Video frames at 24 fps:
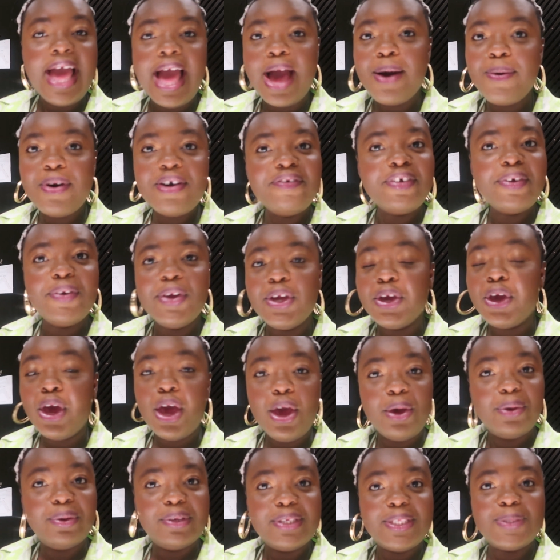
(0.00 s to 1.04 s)
however it
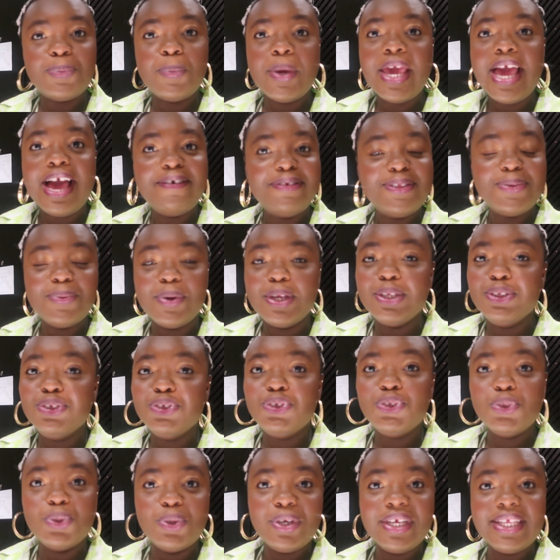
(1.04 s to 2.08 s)
goes we have to
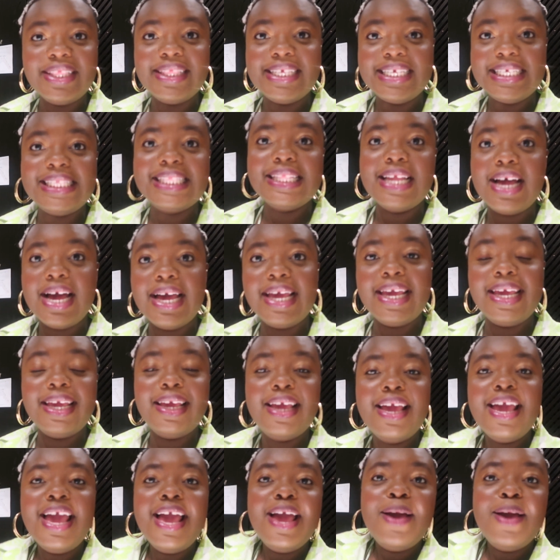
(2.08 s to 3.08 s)
enjoy this night